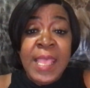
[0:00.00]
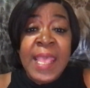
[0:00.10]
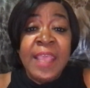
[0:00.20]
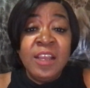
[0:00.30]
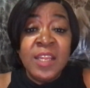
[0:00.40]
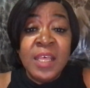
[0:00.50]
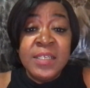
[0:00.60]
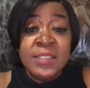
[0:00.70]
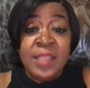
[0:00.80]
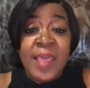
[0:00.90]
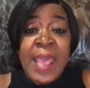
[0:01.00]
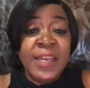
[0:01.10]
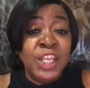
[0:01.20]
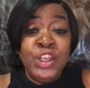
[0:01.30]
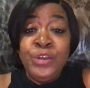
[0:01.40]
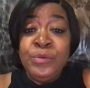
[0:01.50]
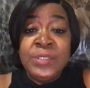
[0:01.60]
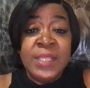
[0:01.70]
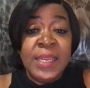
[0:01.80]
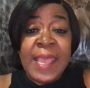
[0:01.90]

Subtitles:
and clung to that and used it